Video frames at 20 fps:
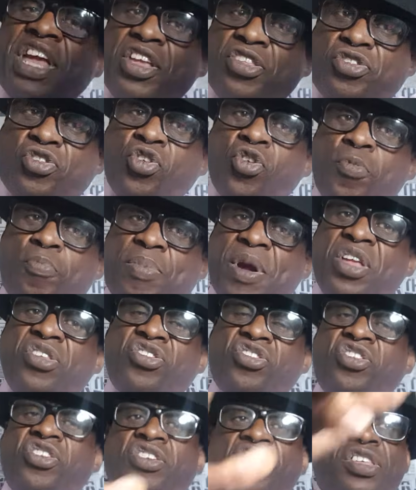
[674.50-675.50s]
had 2
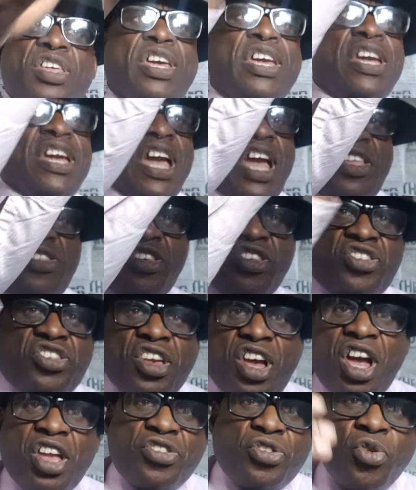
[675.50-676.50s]
benches, and the
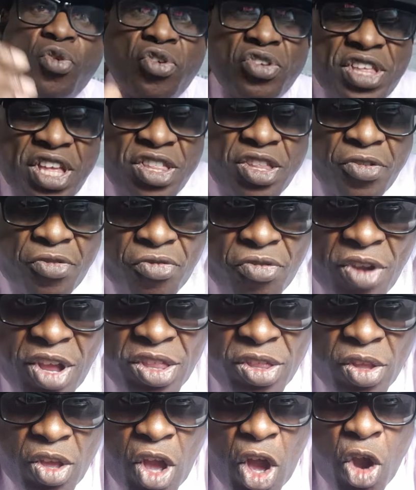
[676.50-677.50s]
side doors at the
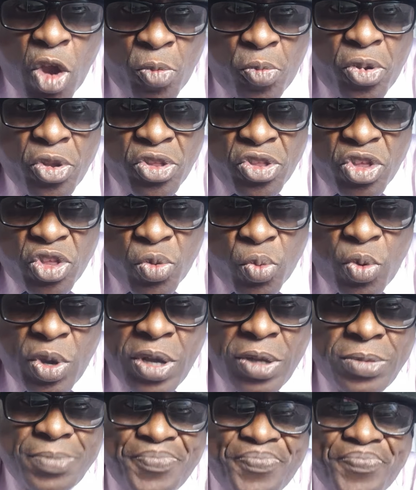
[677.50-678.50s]
front opened as well.